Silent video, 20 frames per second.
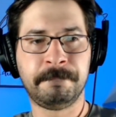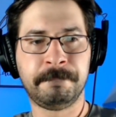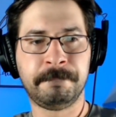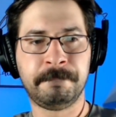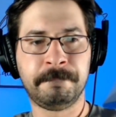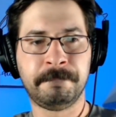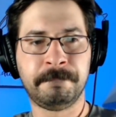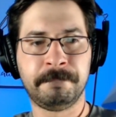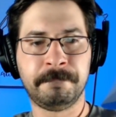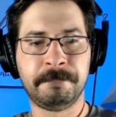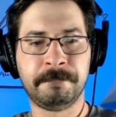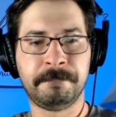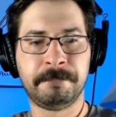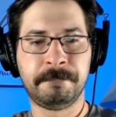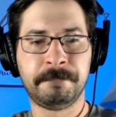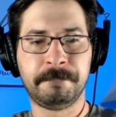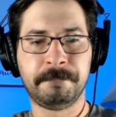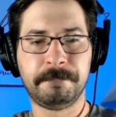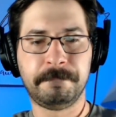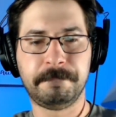
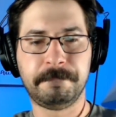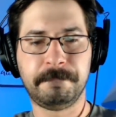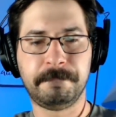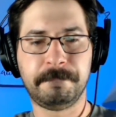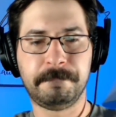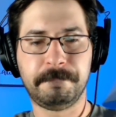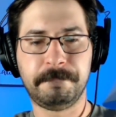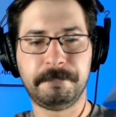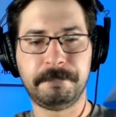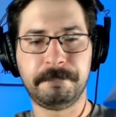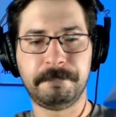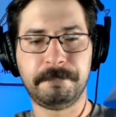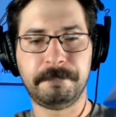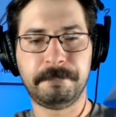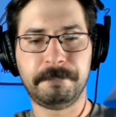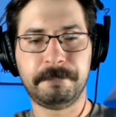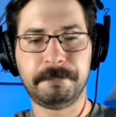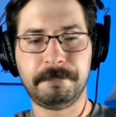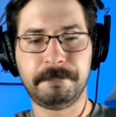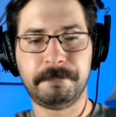
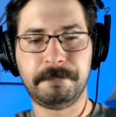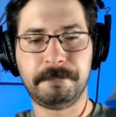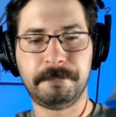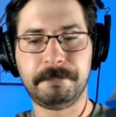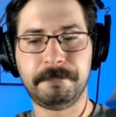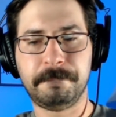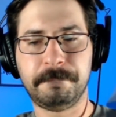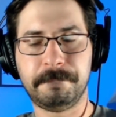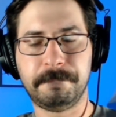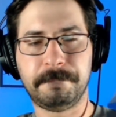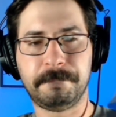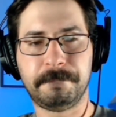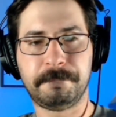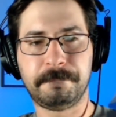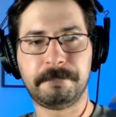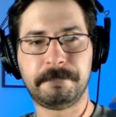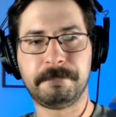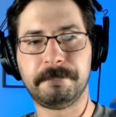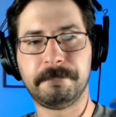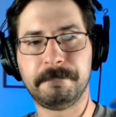
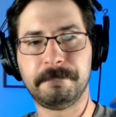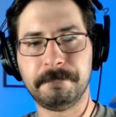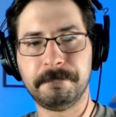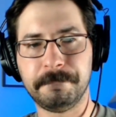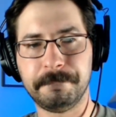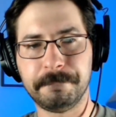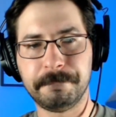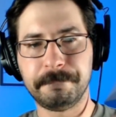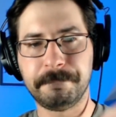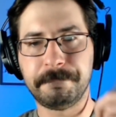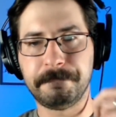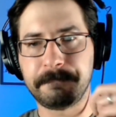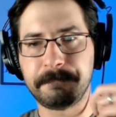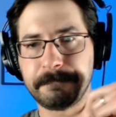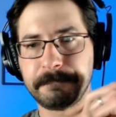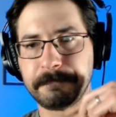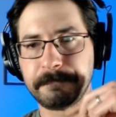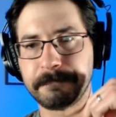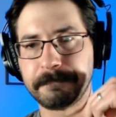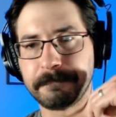
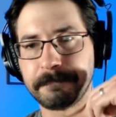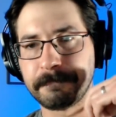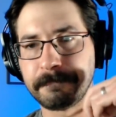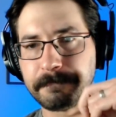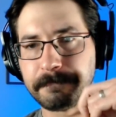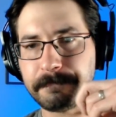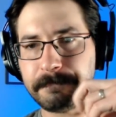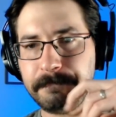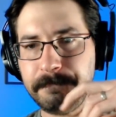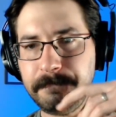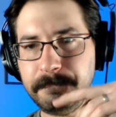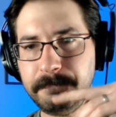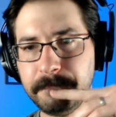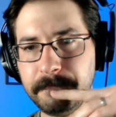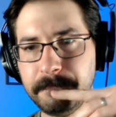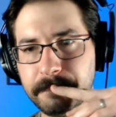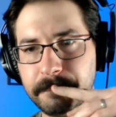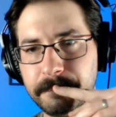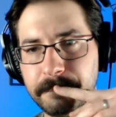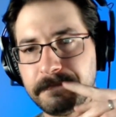
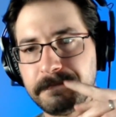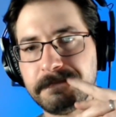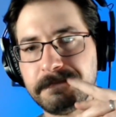[no speech]